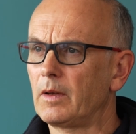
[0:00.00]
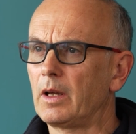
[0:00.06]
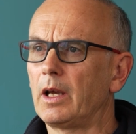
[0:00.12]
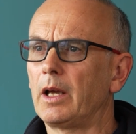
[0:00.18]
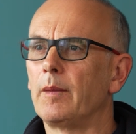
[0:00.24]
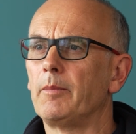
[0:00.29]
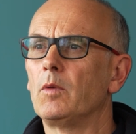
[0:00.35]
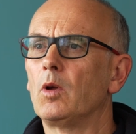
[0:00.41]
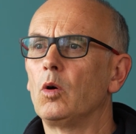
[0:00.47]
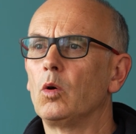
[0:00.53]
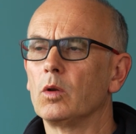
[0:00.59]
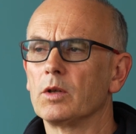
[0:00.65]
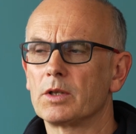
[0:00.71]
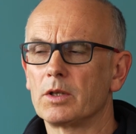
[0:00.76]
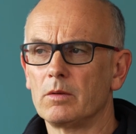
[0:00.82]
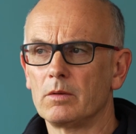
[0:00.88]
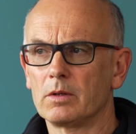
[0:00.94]
Not all
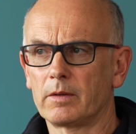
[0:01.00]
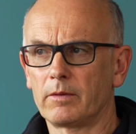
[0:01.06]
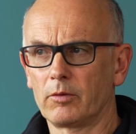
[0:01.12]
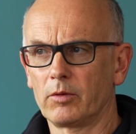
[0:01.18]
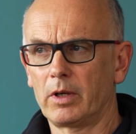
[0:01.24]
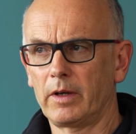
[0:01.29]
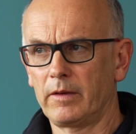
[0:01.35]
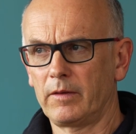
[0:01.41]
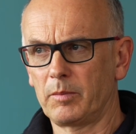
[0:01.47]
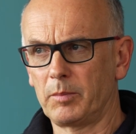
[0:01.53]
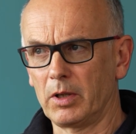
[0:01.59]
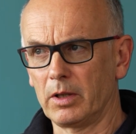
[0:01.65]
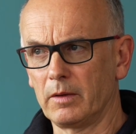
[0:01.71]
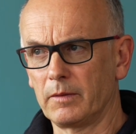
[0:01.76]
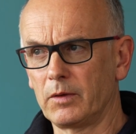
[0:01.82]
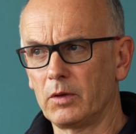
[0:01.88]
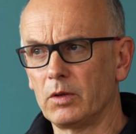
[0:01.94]
the students have arrived
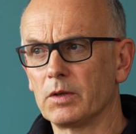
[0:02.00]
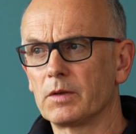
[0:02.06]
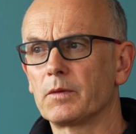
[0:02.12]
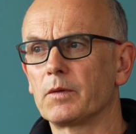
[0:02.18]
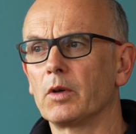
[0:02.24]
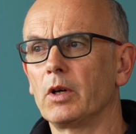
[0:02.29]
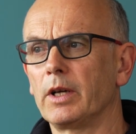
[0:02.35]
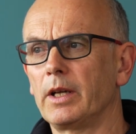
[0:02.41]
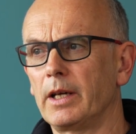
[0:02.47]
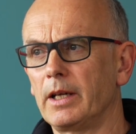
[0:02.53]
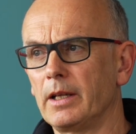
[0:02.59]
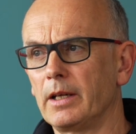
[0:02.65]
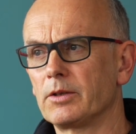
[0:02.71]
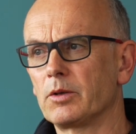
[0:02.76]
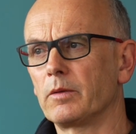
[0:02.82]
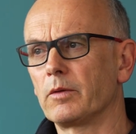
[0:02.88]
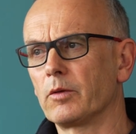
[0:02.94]
by the first Friday.
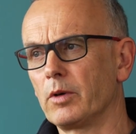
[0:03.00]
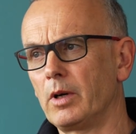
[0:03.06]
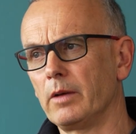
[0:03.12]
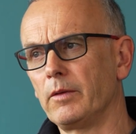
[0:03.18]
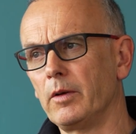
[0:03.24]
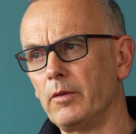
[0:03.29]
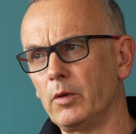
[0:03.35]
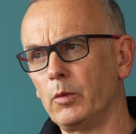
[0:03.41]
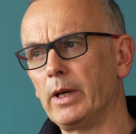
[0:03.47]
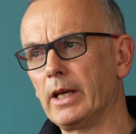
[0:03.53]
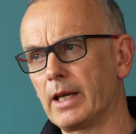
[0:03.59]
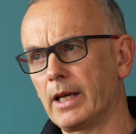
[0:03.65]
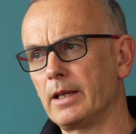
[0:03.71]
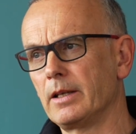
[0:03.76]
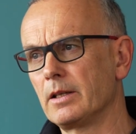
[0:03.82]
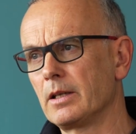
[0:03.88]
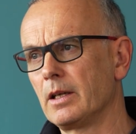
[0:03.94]
They sort of arrive over the
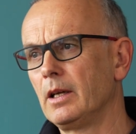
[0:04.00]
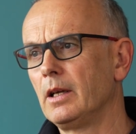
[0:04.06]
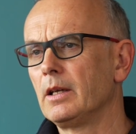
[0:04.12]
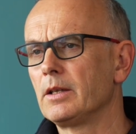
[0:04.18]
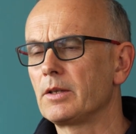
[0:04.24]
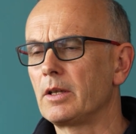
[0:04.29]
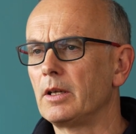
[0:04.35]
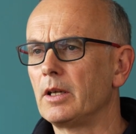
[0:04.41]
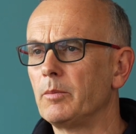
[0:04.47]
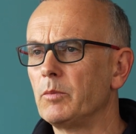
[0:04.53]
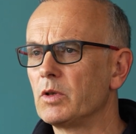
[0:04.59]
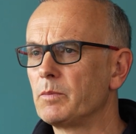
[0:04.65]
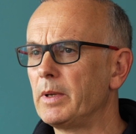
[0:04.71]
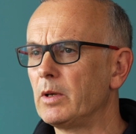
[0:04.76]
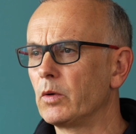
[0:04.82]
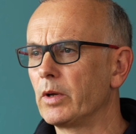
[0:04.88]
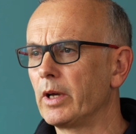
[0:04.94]
weekend, so the numbers
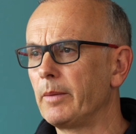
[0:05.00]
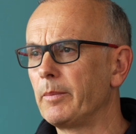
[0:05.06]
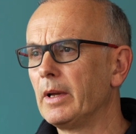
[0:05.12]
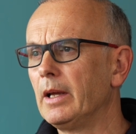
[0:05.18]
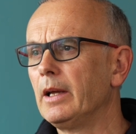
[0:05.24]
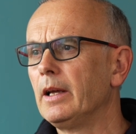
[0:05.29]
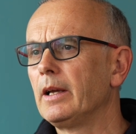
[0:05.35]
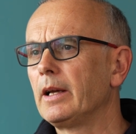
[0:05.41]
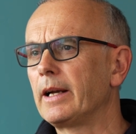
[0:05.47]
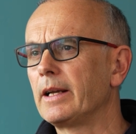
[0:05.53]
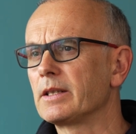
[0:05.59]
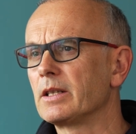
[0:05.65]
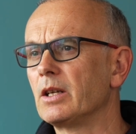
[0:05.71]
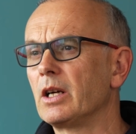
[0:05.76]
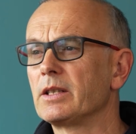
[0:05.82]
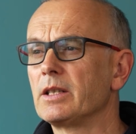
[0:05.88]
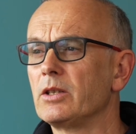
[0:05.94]
build up. And it's
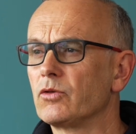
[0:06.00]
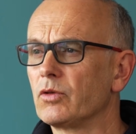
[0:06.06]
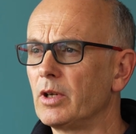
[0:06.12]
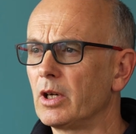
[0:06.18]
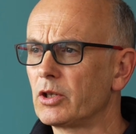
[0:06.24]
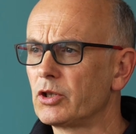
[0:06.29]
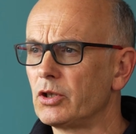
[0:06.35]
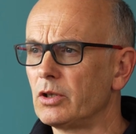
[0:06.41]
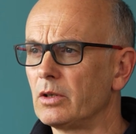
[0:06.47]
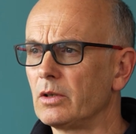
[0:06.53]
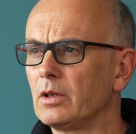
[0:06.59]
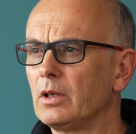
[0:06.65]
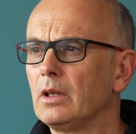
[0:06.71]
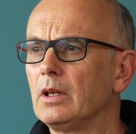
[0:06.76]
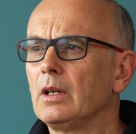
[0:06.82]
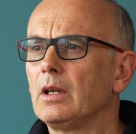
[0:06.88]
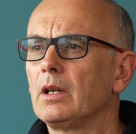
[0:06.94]
a nice introduction
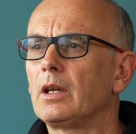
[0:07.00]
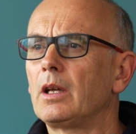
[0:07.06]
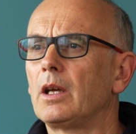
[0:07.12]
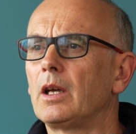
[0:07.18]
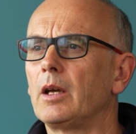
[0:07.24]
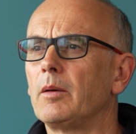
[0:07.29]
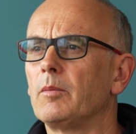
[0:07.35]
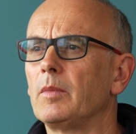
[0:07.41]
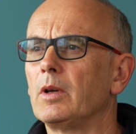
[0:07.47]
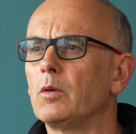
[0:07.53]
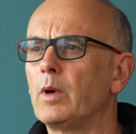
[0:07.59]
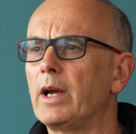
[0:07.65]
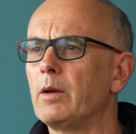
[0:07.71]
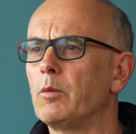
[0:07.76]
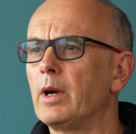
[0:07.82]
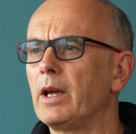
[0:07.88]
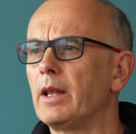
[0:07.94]
in a
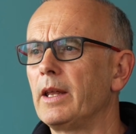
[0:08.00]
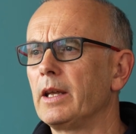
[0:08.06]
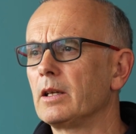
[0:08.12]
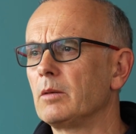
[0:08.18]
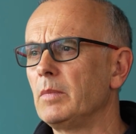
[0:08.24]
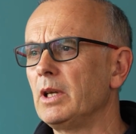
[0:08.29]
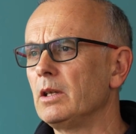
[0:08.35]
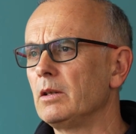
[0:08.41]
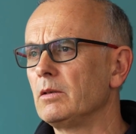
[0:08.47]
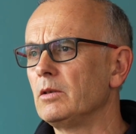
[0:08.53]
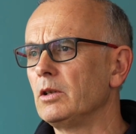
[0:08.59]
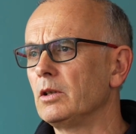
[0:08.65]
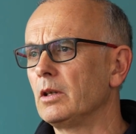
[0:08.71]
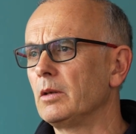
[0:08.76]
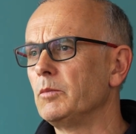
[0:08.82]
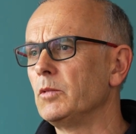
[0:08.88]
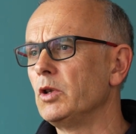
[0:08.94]
way where they can meet
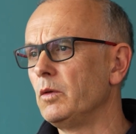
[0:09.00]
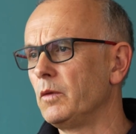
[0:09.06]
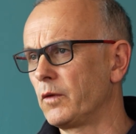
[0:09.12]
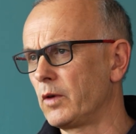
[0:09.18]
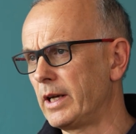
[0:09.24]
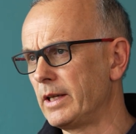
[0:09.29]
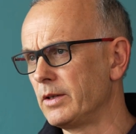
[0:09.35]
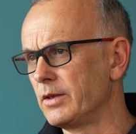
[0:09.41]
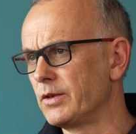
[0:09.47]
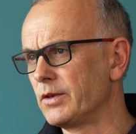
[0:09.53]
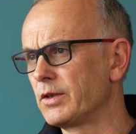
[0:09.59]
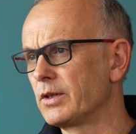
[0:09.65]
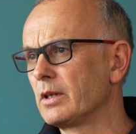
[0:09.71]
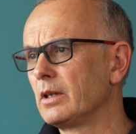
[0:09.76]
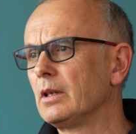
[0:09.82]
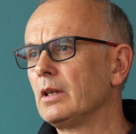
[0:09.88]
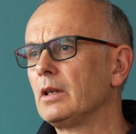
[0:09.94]
new
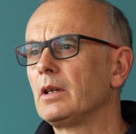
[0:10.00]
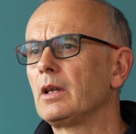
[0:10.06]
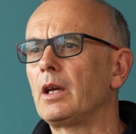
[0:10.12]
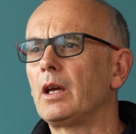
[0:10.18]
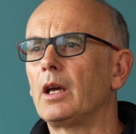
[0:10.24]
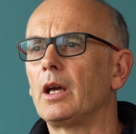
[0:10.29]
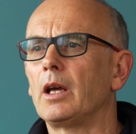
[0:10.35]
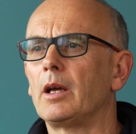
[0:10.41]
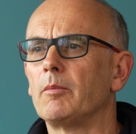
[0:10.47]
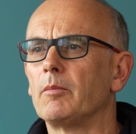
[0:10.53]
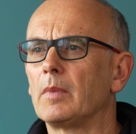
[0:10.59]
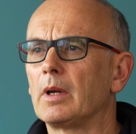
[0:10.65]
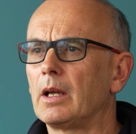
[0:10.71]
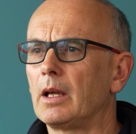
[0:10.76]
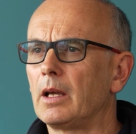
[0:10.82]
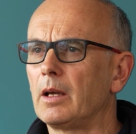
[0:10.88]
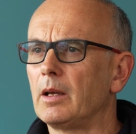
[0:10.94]
friends
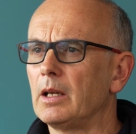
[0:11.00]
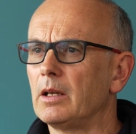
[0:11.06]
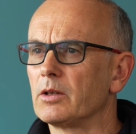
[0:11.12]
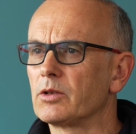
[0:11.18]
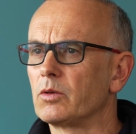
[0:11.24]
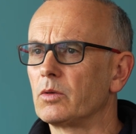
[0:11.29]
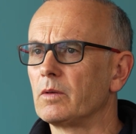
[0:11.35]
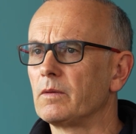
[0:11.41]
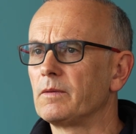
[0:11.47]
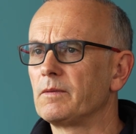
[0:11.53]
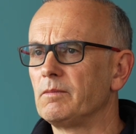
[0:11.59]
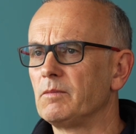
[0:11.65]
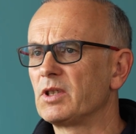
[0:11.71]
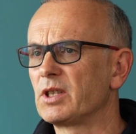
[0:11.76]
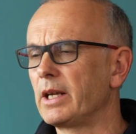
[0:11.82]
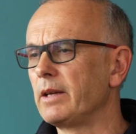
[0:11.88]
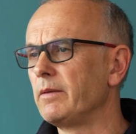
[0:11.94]
in a sort of
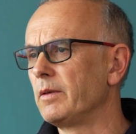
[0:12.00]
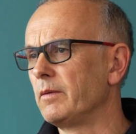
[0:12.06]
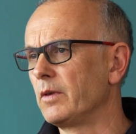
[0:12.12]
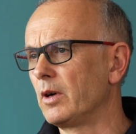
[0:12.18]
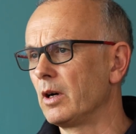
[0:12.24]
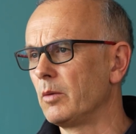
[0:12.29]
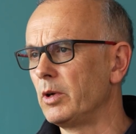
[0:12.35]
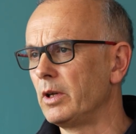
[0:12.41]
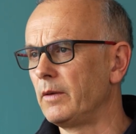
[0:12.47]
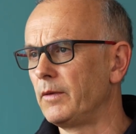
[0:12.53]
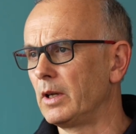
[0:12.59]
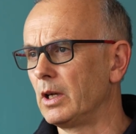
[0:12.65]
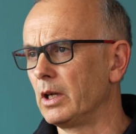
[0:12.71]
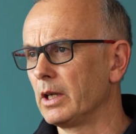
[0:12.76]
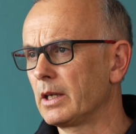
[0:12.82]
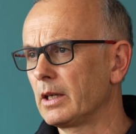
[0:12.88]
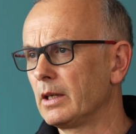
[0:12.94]
safe environment, if you
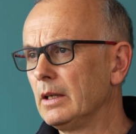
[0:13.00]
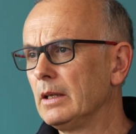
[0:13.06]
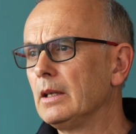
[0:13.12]
like.